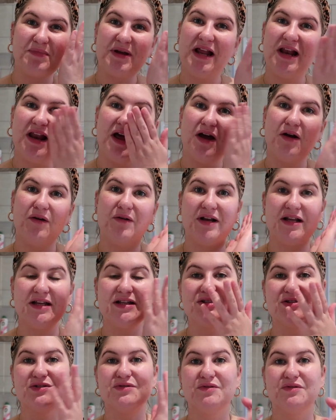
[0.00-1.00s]
pillow and it
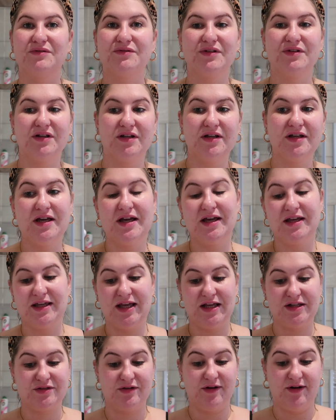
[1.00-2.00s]
sort of
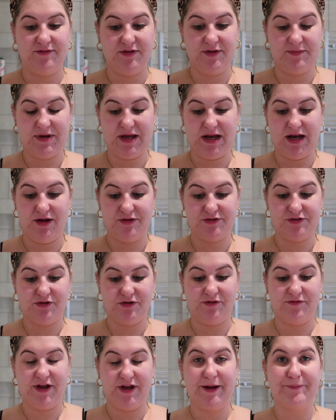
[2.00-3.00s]
gets all over your pillow sort
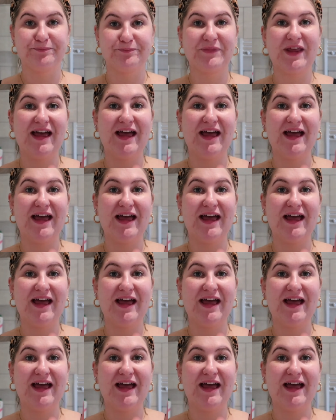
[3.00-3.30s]
of thing.